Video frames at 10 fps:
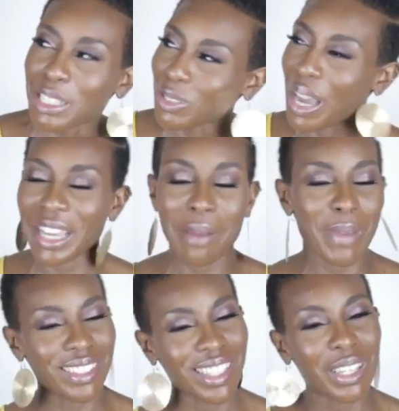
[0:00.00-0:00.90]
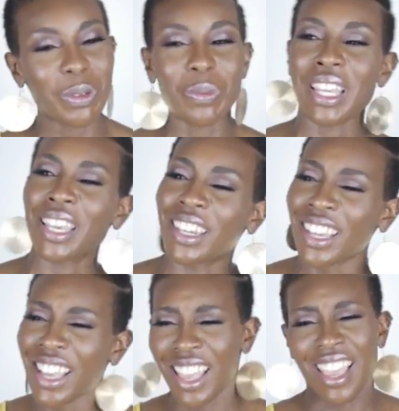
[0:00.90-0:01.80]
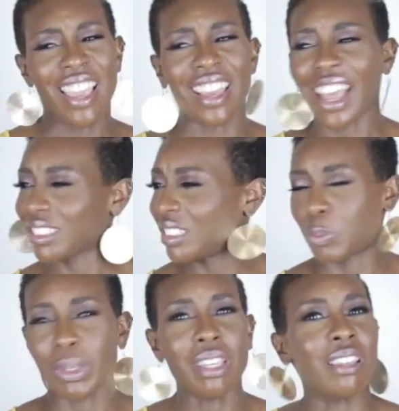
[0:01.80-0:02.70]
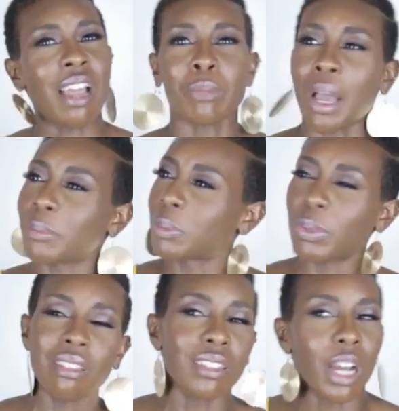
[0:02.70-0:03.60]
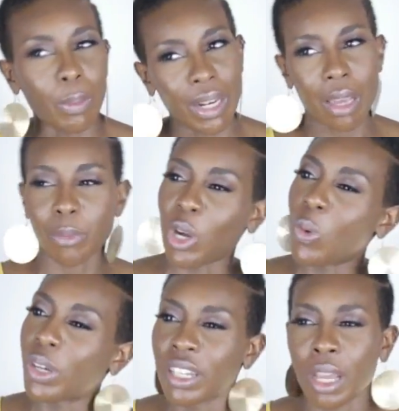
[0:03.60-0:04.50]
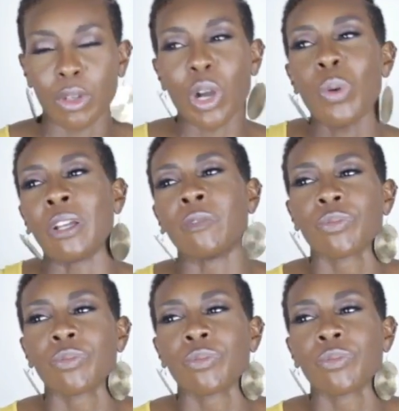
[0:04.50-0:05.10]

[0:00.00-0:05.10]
And so I got my second win and I speed. I'm speeding up and I'm going and I'm going.